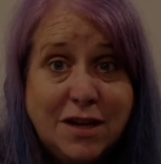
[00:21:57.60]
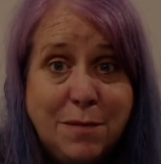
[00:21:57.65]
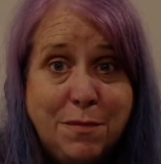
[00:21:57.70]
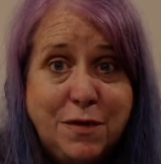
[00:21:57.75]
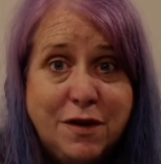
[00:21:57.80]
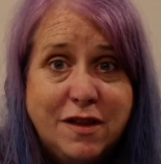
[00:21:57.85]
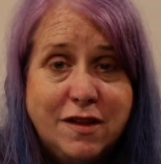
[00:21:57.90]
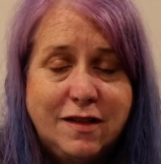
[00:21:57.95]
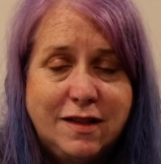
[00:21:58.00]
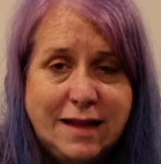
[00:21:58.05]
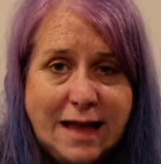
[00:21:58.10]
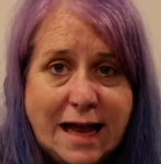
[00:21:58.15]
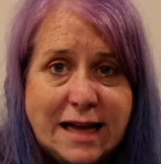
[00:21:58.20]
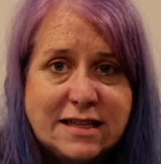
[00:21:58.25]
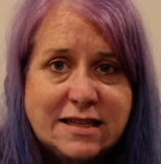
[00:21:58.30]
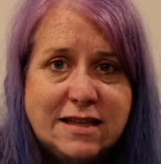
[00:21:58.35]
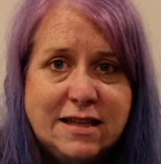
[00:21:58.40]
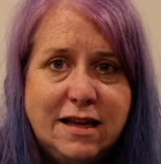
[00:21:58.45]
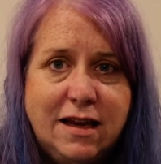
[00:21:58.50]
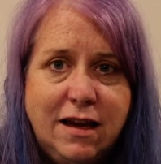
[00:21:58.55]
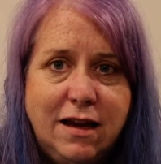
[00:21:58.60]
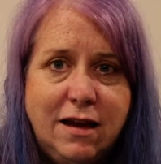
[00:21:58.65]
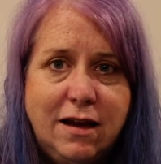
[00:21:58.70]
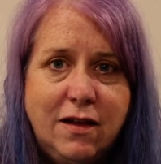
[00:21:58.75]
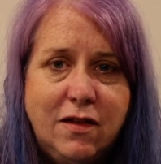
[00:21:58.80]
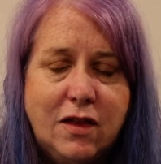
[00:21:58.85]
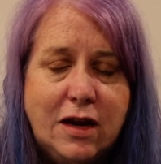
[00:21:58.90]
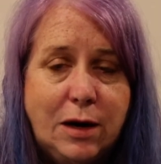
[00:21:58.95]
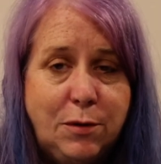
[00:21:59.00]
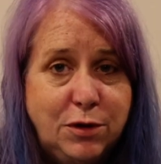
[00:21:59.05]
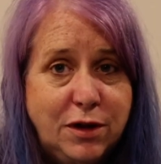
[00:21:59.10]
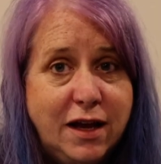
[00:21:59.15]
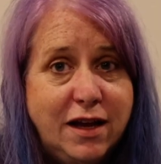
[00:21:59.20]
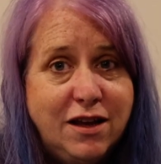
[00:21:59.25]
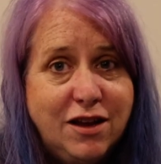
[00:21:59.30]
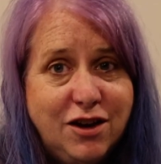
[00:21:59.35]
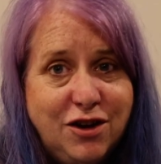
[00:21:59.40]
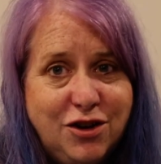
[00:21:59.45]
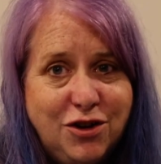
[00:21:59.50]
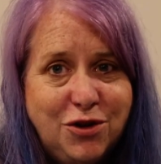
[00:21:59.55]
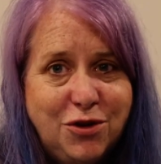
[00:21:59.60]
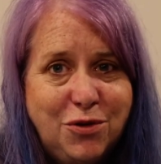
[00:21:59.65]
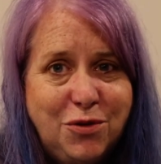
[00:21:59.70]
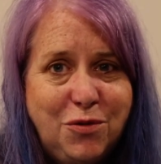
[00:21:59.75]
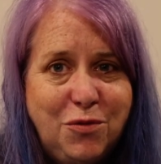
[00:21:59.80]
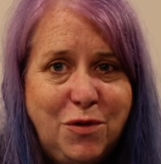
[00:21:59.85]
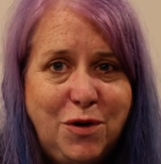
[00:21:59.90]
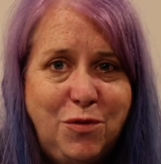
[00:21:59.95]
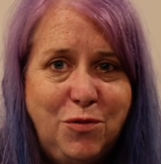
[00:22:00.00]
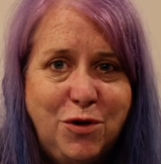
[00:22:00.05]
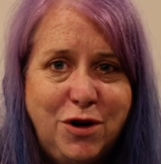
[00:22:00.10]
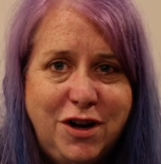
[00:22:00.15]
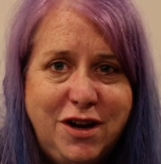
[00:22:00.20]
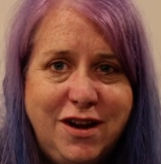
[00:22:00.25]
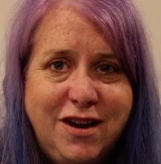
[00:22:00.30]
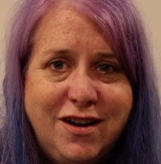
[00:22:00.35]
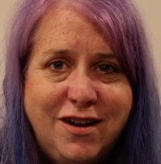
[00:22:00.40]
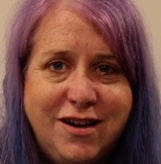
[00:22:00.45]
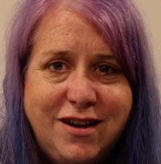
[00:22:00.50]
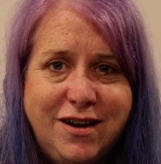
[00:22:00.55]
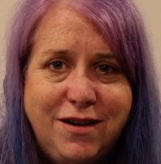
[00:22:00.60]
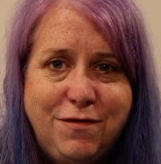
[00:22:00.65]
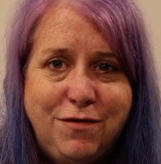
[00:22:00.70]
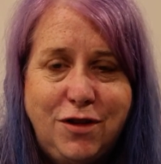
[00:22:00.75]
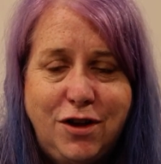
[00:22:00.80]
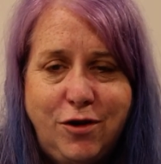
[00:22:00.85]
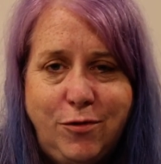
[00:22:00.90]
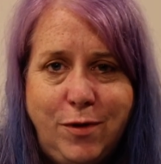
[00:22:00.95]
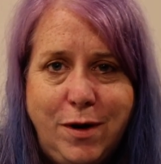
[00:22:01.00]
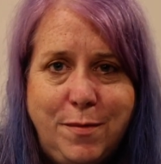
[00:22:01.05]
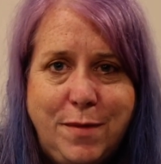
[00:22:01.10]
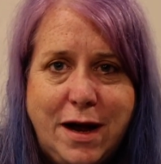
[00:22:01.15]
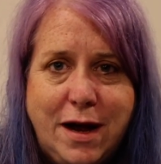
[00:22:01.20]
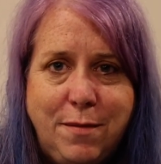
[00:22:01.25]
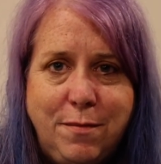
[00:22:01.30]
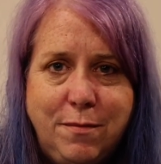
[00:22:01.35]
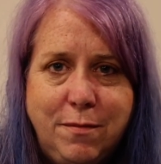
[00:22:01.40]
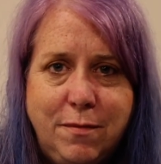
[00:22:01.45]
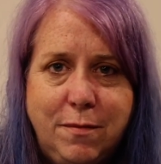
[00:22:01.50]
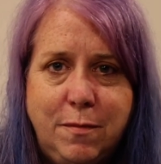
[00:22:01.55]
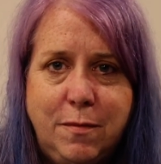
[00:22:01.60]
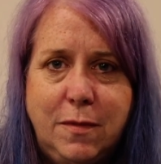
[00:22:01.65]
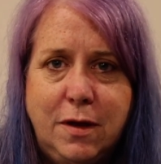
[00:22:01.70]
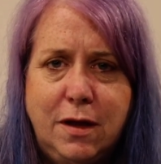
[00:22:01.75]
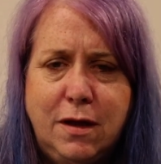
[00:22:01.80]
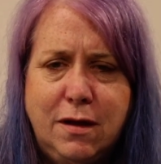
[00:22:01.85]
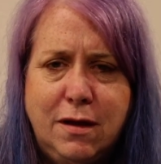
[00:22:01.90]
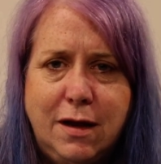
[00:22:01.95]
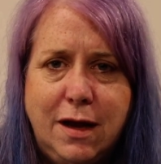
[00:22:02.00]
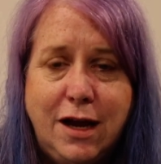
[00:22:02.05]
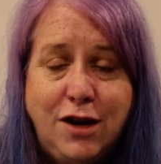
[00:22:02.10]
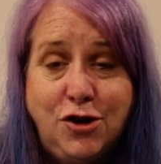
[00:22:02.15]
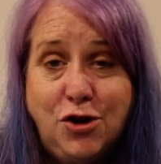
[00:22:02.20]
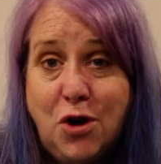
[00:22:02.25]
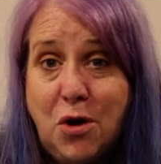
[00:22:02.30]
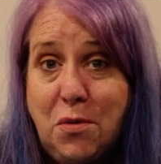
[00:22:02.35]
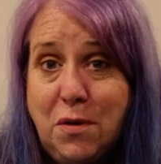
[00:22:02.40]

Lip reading: up to the last thing that I would like you to do when working on a Flutter web app. And you're